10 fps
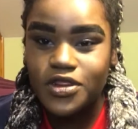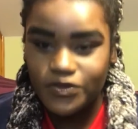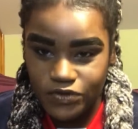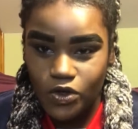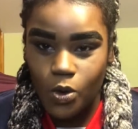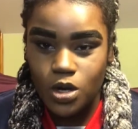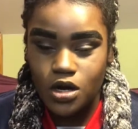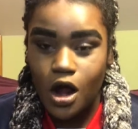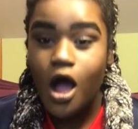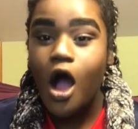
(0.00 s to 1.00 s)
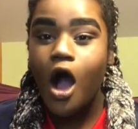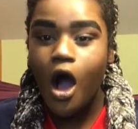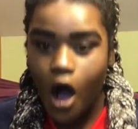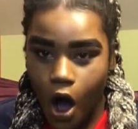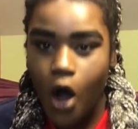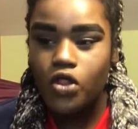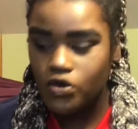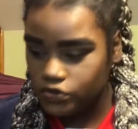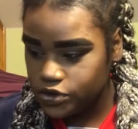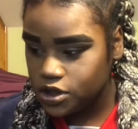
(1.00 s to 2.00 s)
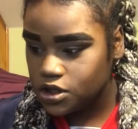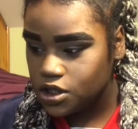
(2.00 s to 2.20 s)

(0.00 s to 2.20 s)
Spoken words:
the floor, all over,